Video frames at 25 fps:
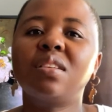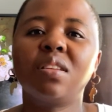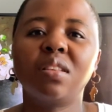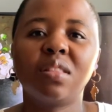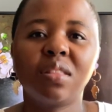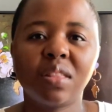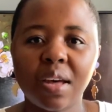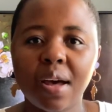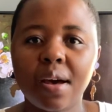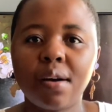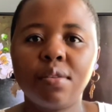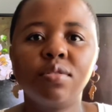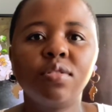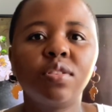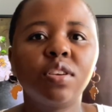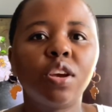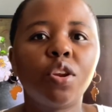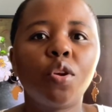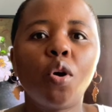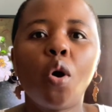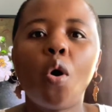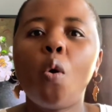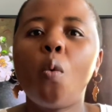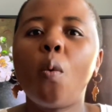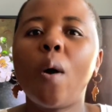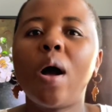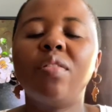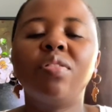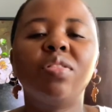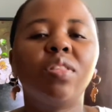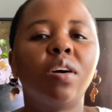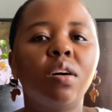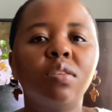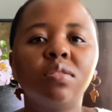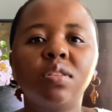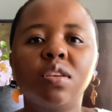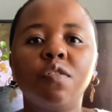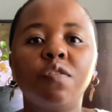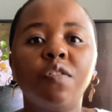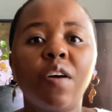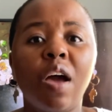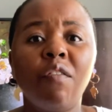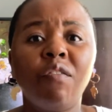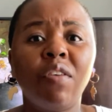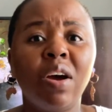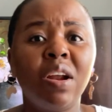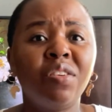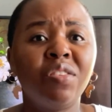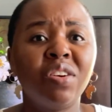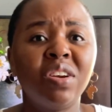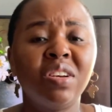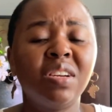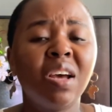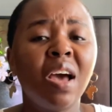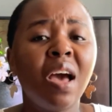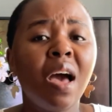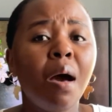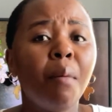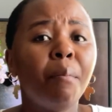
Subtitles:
1,000 or 1,500,